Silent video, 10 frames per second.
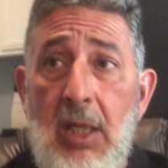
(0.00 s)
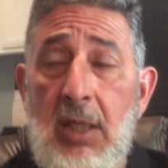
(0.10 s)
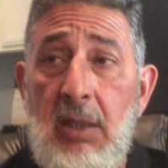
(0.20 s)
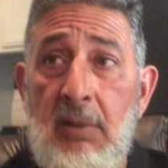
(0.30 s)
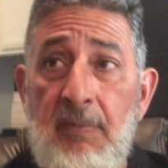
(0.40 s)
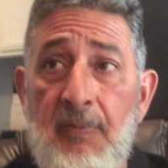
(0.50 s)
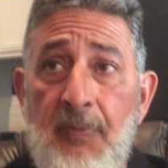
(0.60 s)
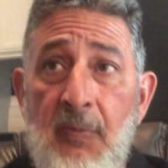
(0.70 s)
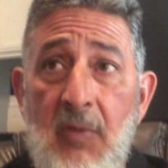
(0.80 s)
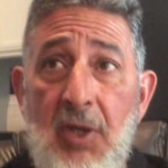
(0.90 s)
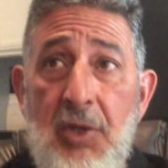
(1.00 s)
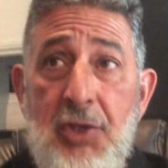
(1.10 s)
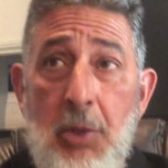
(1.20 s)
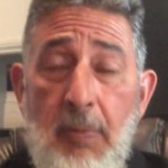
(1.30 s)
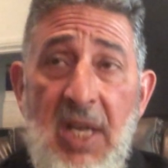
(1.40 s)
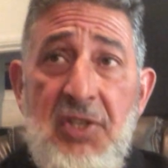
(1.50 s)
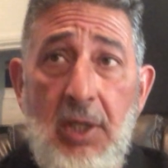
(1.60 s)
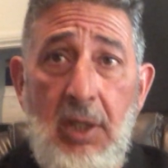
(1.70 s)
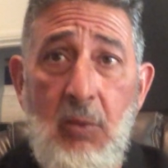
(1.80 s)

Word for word: Um, so basically,